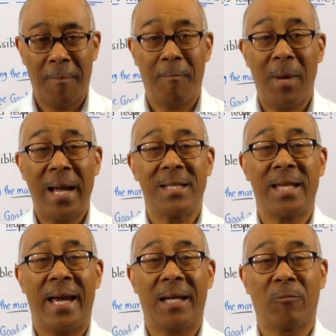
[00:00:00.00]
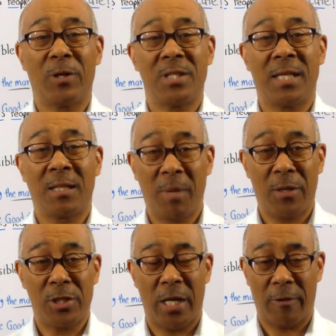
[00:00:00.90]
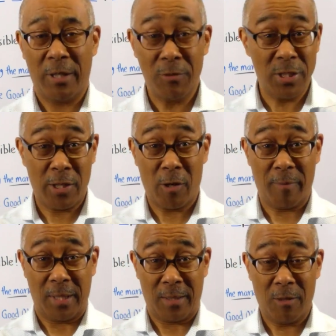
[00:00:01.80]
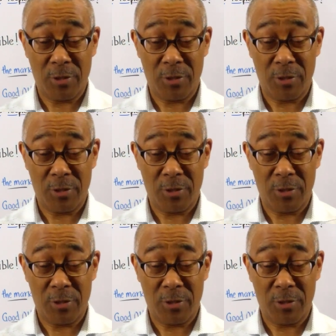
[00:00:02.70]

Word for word: My dad was in the military. He was in the Army.